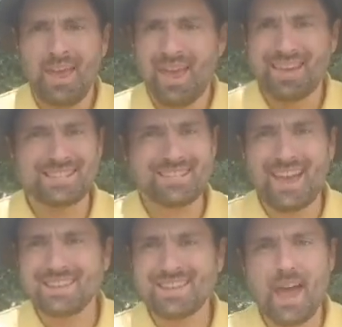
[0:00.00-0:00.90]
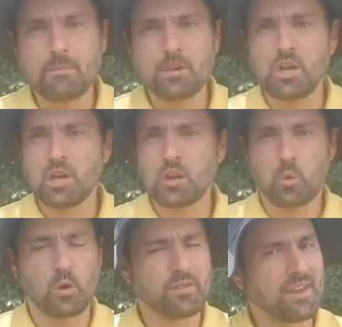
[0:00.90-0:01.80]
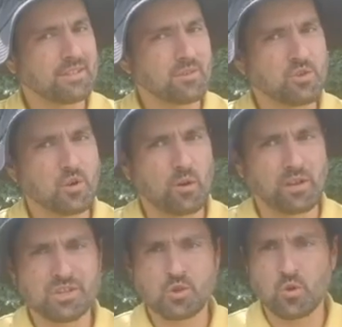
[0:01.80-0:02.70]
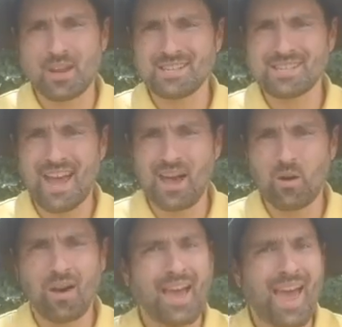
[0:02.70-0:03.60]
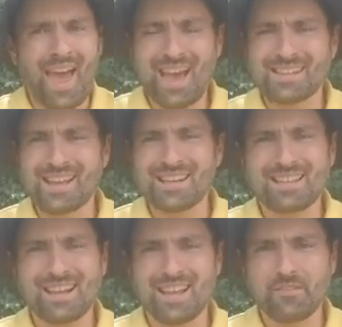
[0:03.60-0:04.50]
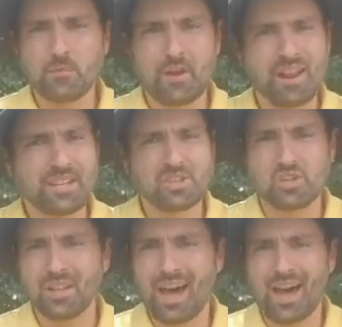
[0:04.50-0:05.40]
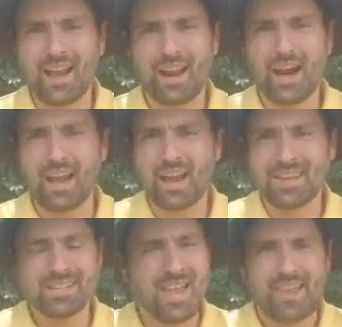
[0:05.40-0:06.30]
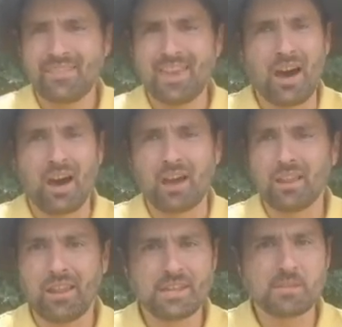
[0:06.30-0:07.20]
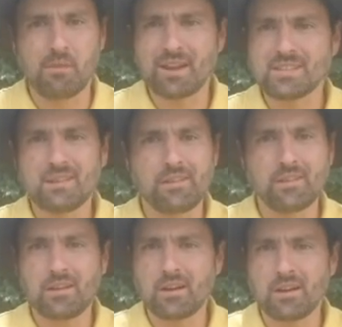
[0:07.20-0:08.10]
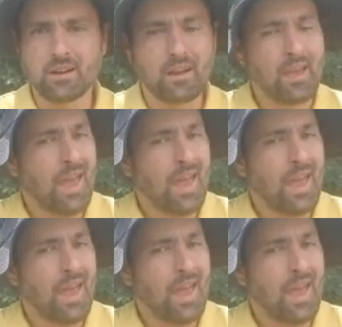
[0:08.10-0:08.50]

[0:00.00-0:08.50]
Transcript: It's that time of year where things are starting to stress out. As I tell everybody, it's July and August, the ugliest months of the year.